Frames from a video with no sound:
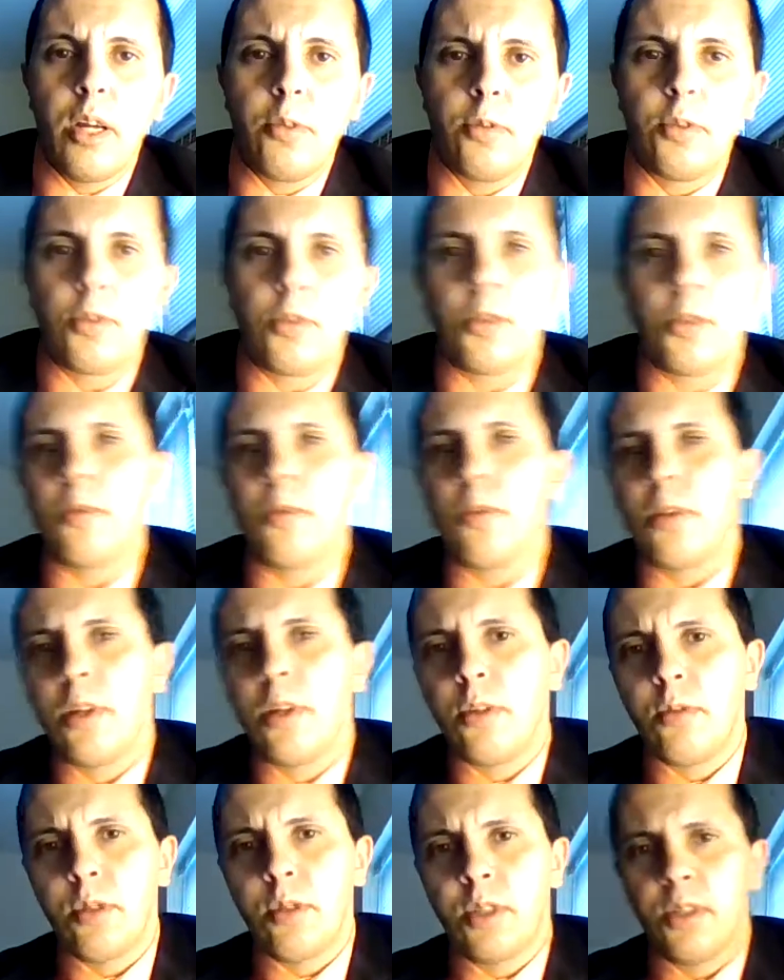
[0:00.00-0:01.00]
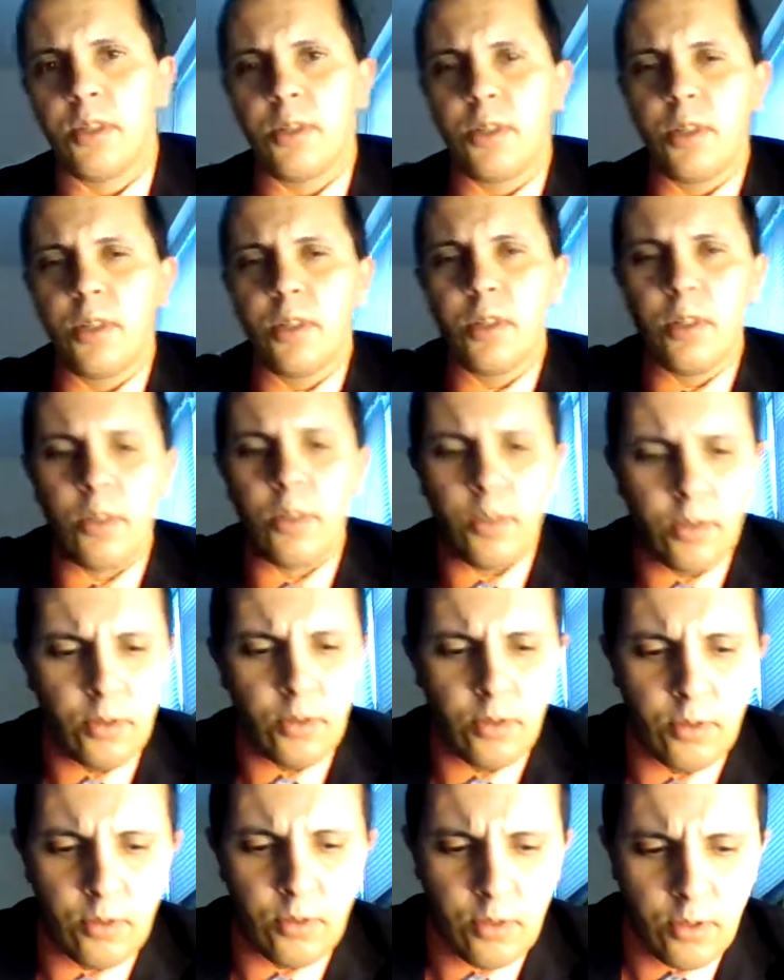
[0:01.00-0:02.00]
First of all, I want
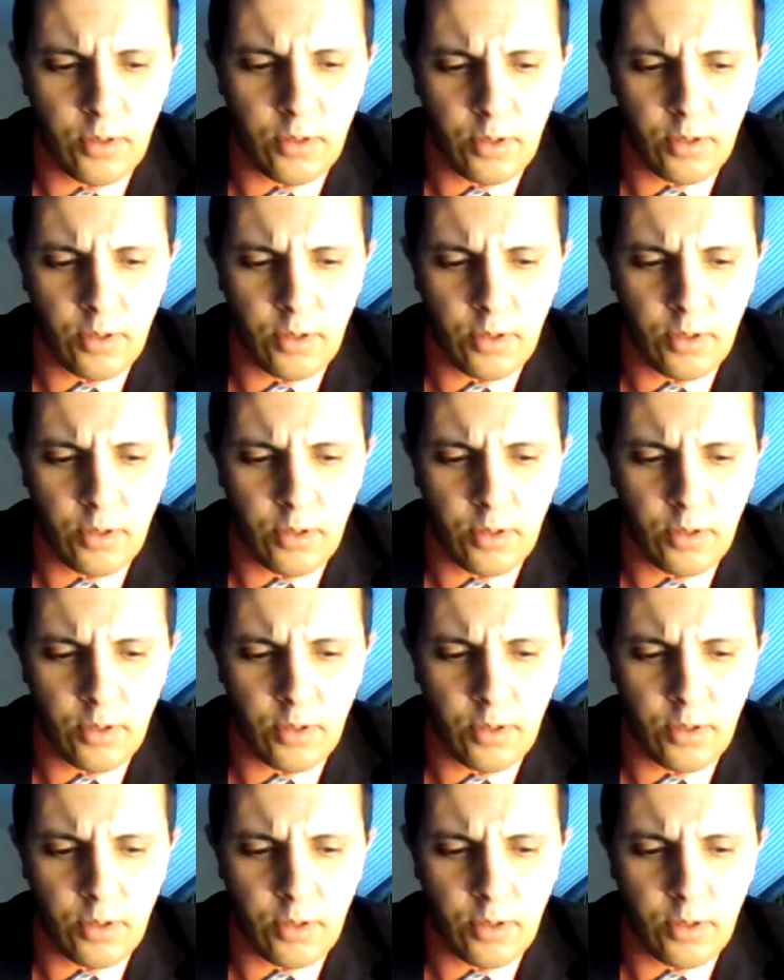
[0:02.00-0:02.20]
to